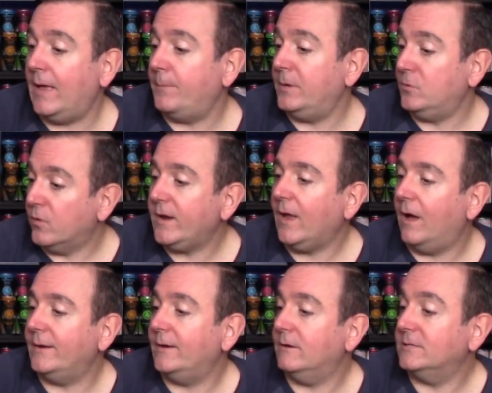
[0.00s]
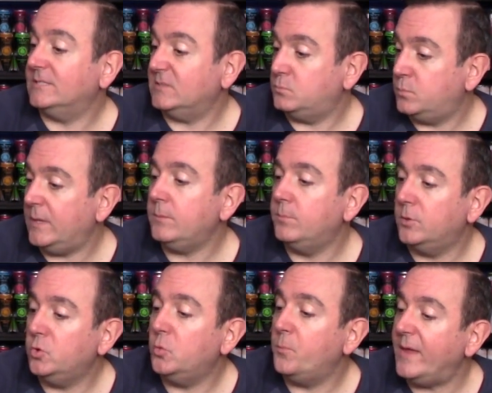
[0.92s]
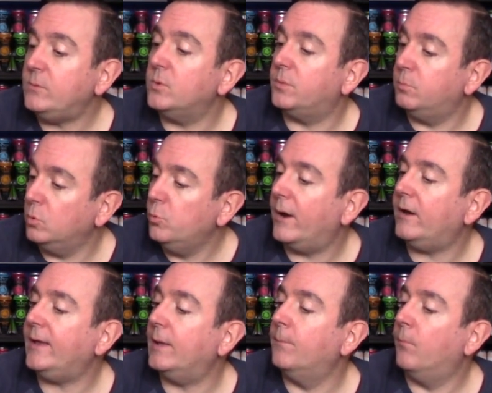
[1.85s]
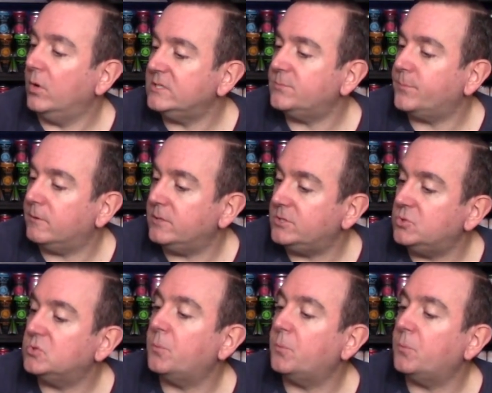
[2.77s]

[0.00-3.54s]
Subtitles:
I mean, right on here, it says Bing Blue, made with blueberry and boysenberry juice,